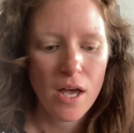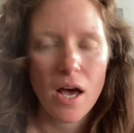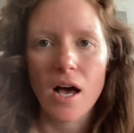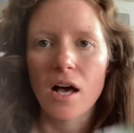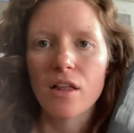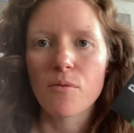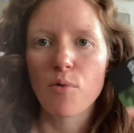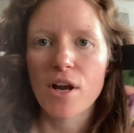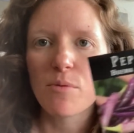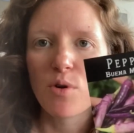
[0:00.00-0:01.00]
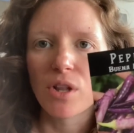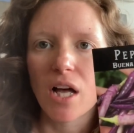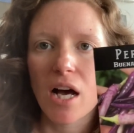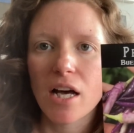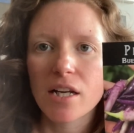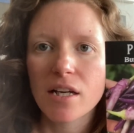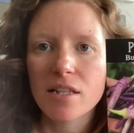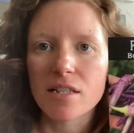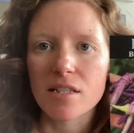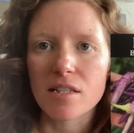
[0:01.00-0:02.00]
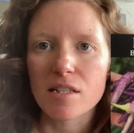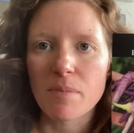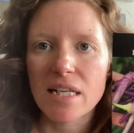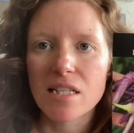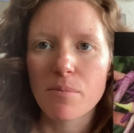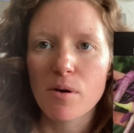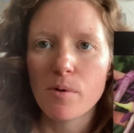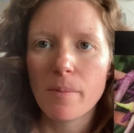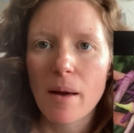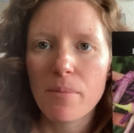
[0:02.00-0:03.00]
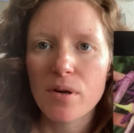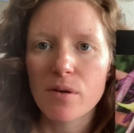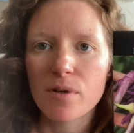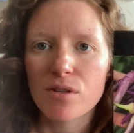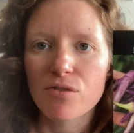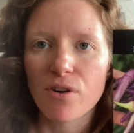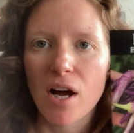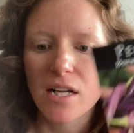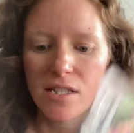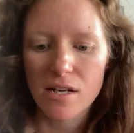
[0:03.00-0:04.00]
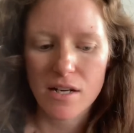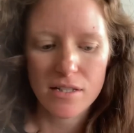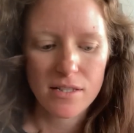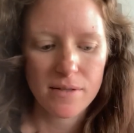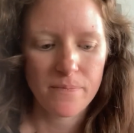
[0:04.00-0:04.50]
The Buena Mulata, this is a spicy purple pepper that we use for hot sauce.